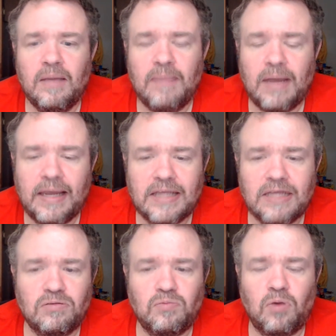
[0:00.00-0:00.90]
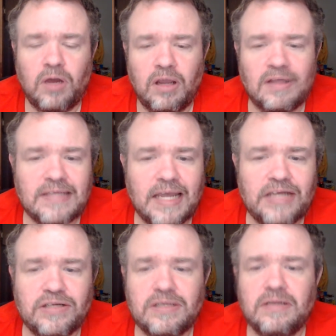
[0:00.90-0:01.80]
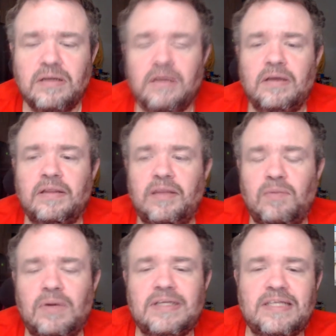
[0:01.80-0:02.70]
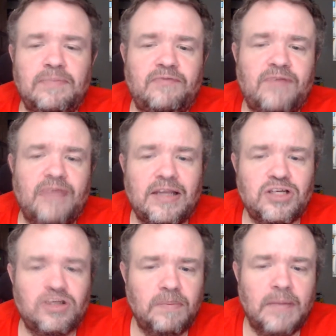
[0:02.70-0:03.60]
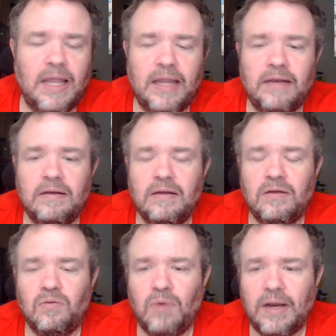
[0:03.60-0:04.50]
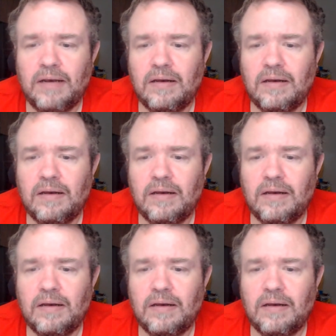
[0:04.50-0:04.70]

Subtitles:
I guess they're working on stages. They want to simplify and streamline rent.